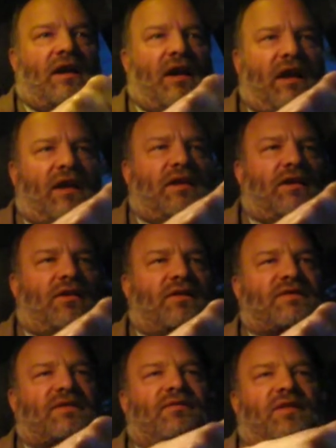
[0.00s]
8
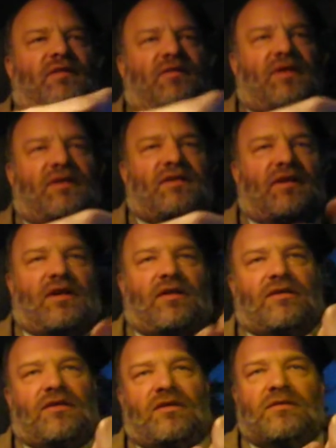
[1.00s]
years of living together.